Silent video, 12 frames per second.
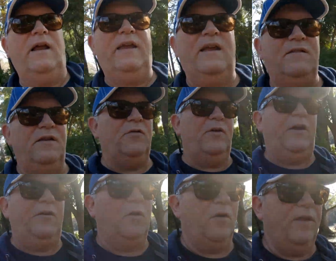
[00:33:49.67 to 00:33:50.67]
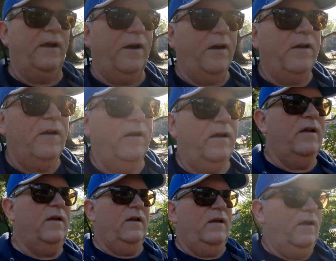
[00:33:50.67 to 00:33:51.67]
guess, neither here nor there.
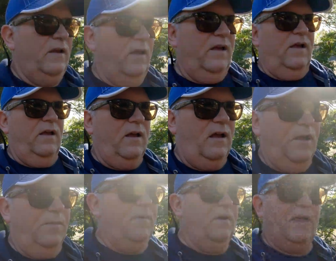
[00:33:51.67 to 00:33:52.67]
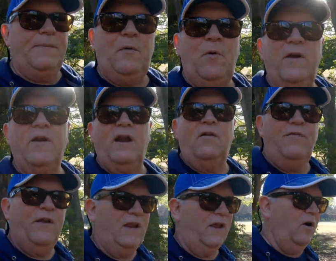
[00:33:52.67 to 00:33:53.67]
I've been working on a
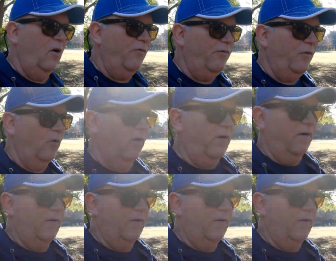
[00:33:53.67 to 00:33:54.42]
video for